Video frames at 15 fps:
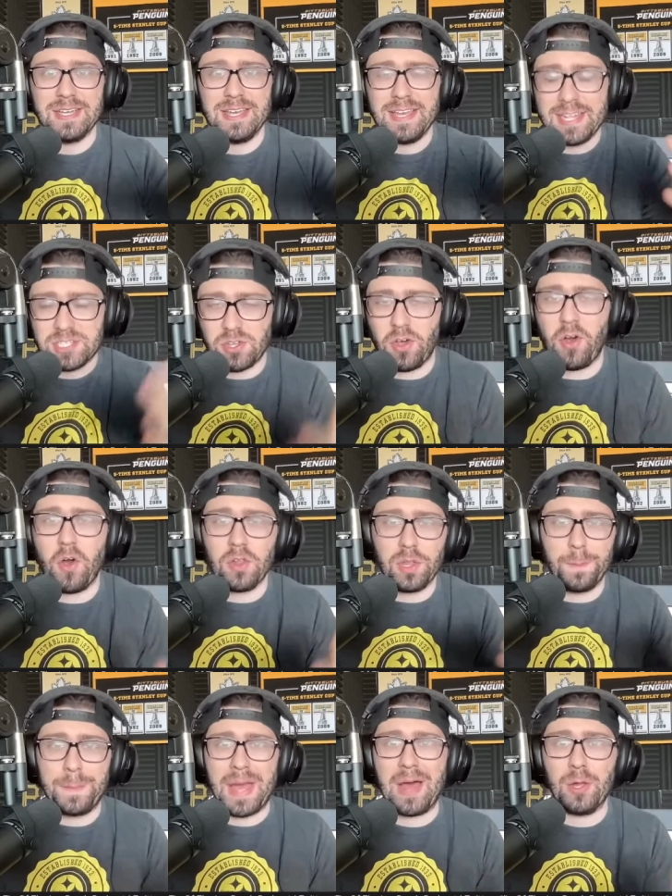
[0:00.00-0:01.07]
It's all
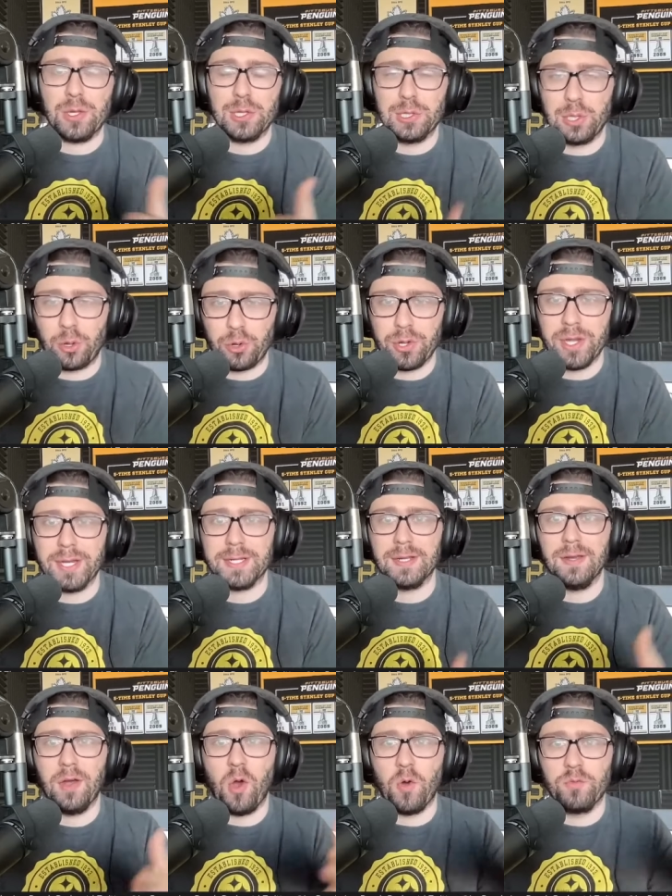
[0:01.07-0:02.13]
about learning
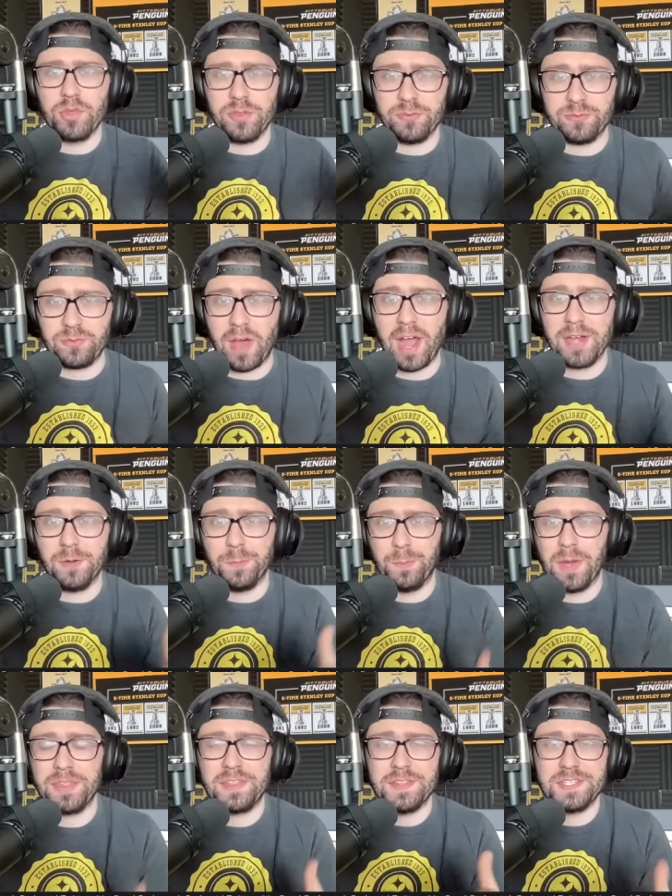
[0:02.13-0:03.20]
over the final
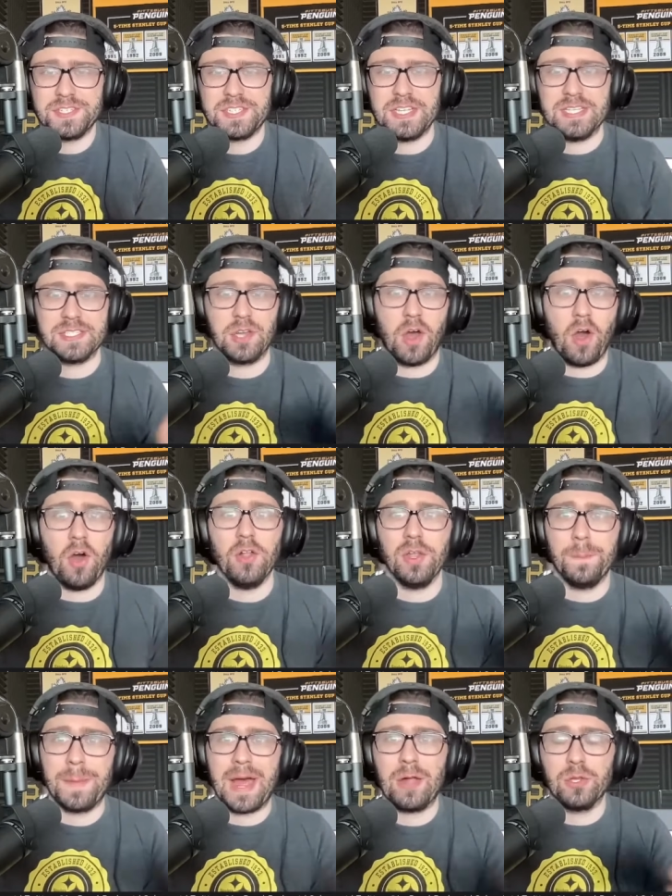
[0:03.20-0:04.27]
month of the season, all
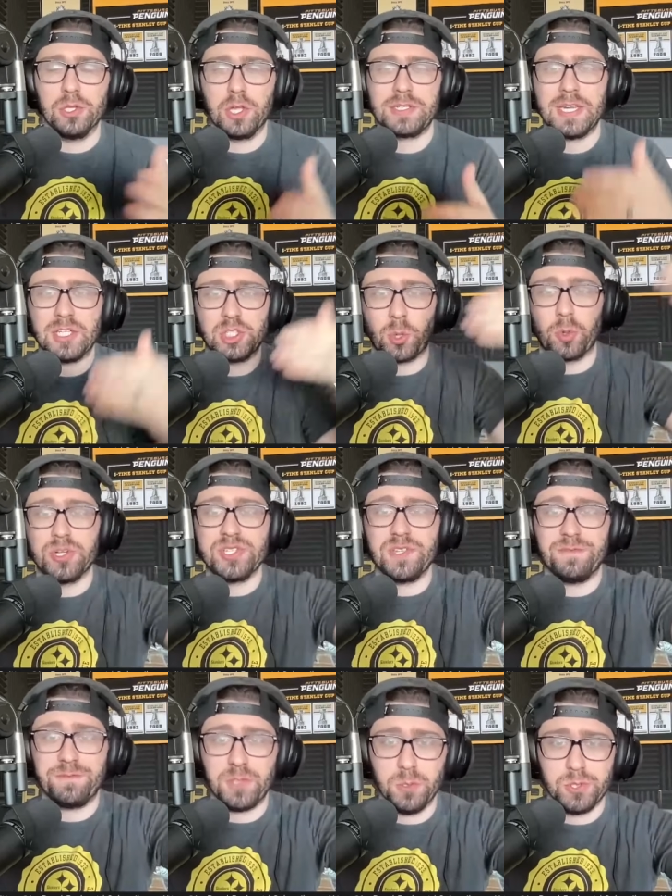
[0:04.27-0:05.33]
about looking towards
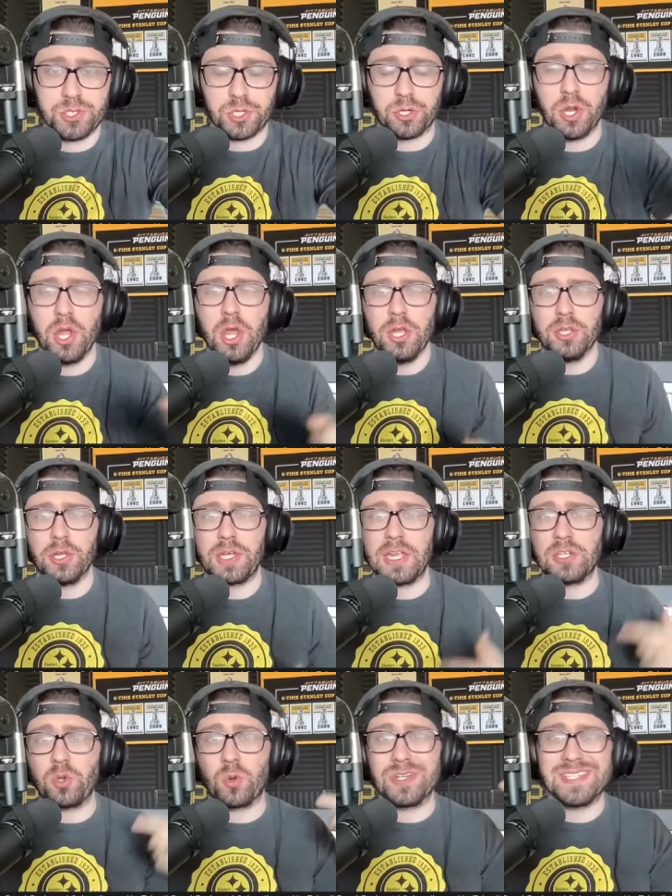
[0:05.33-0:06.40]
the future,
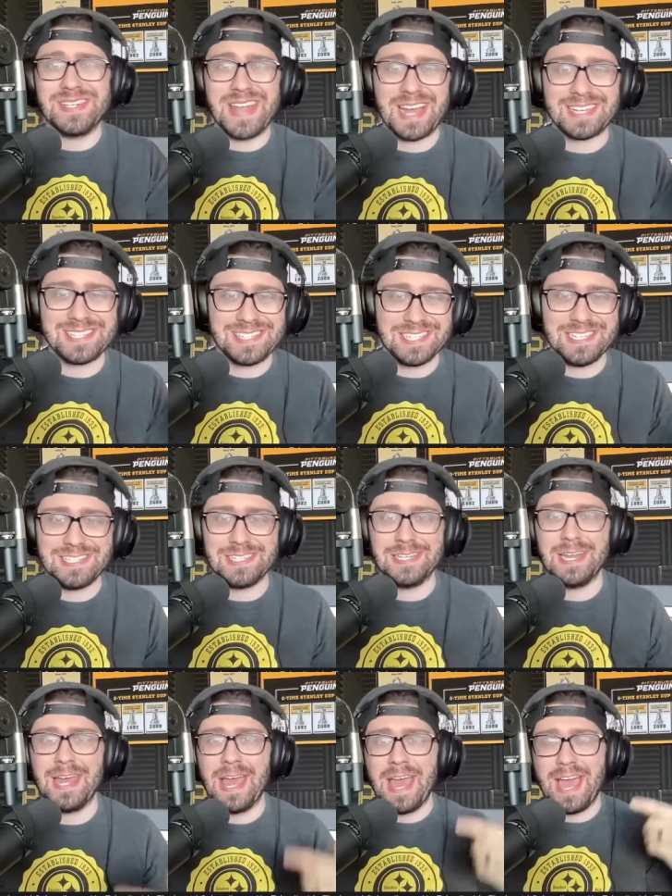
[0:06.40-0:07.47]
looking towards next
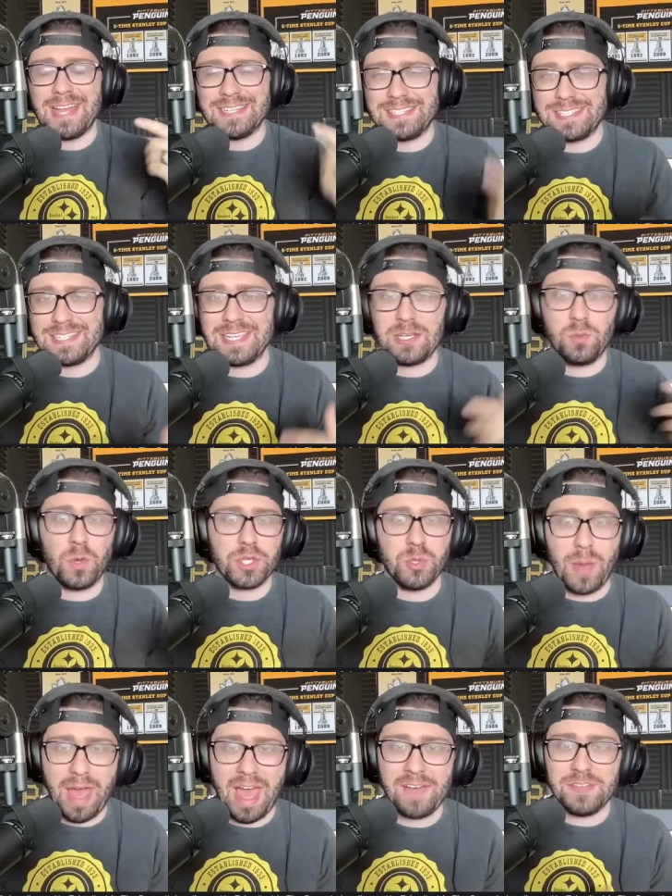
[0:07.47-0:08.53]
season and seeing what you
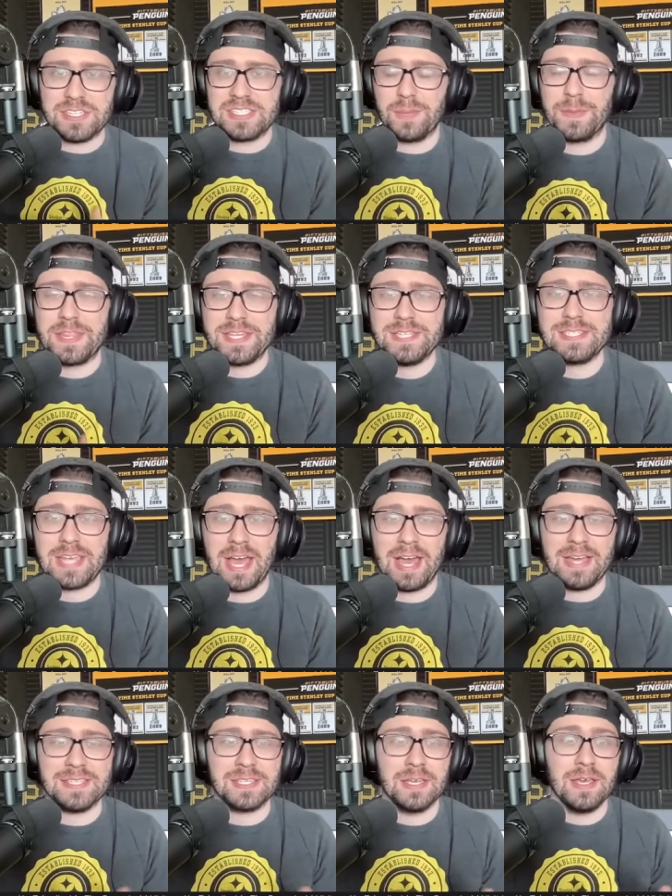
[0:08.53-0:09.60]
have in some of these
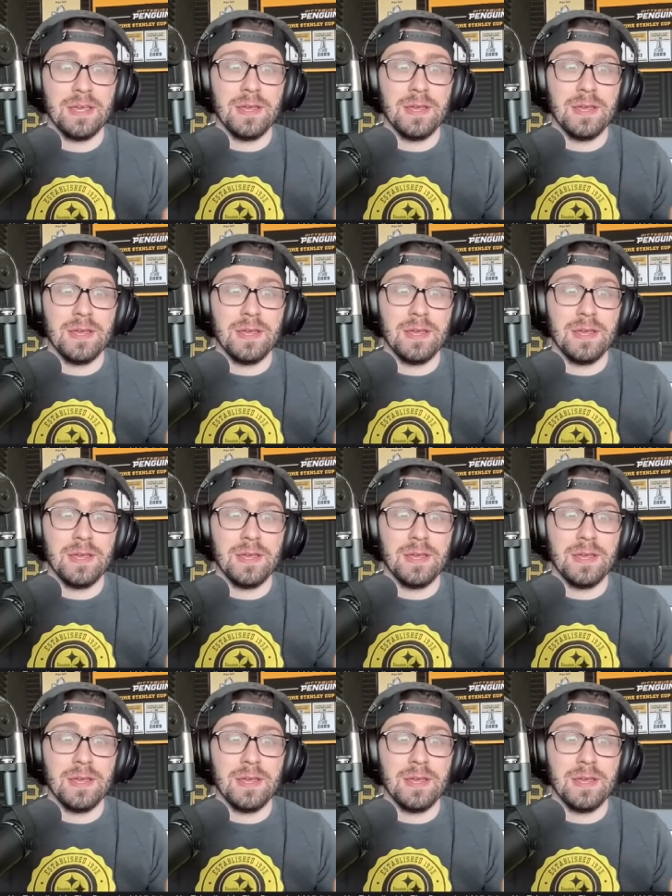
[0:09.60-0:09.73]
guys.